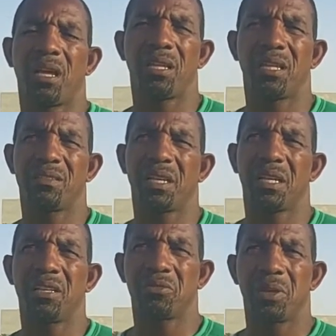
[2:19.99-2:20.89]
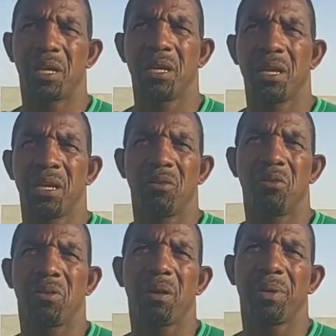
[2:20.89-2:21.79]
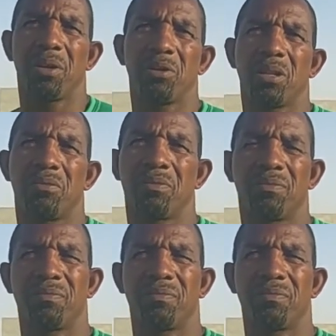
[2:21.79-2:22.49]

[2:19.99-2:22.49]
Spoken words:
I think it's a case where we were coming out of